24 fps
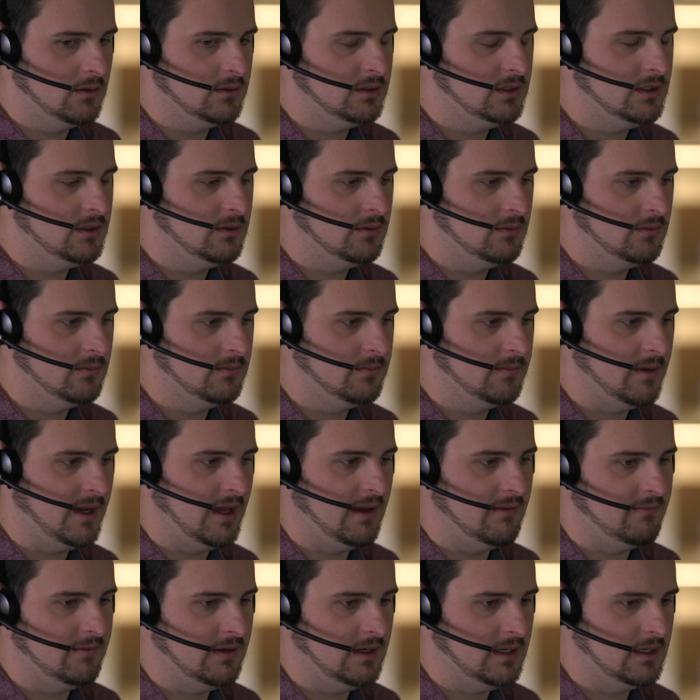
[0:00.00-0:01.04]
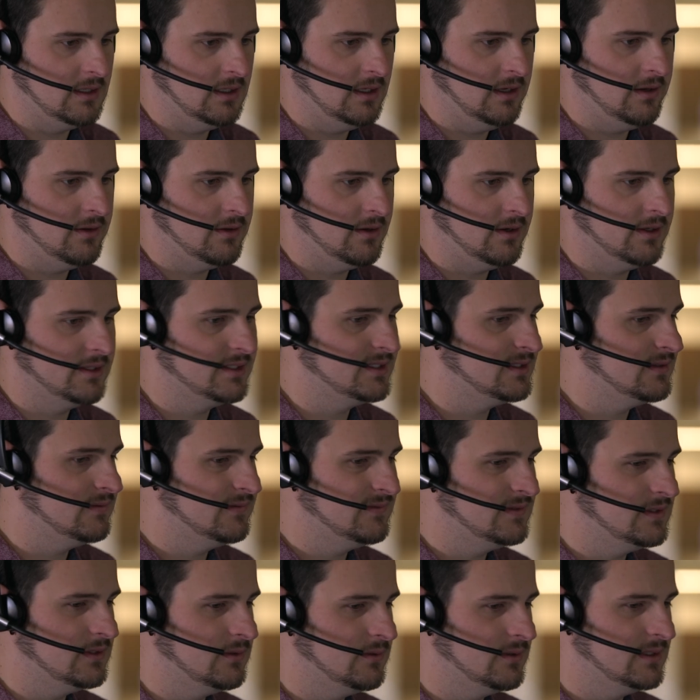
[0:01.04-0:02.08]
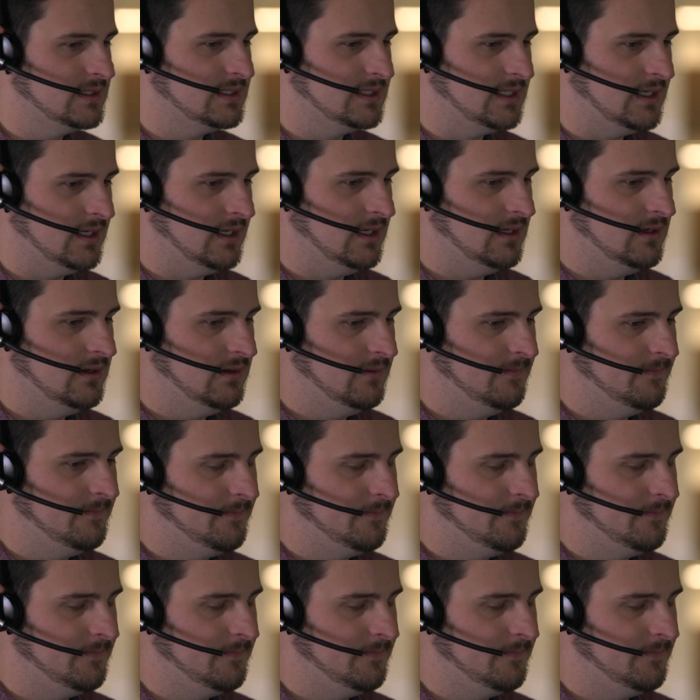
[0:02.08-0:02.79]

Are you having any thoughts of suicide?